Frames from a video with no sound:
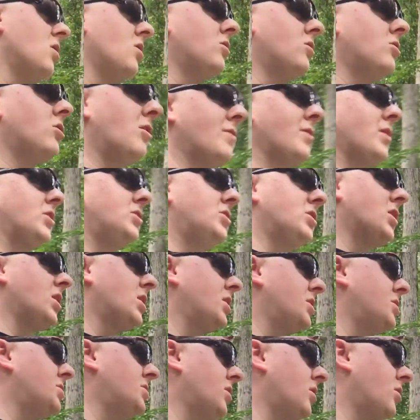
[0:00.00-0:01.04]
Don't forget to check
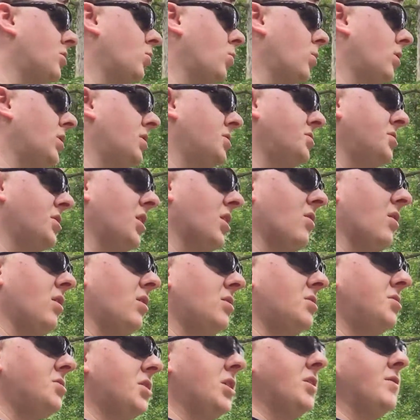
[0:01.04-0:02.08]
us out on Twitter at
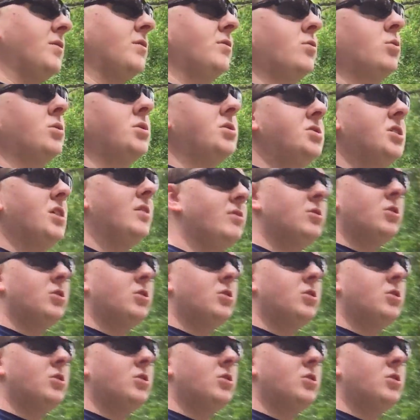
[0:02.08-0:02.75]
ZachRider747.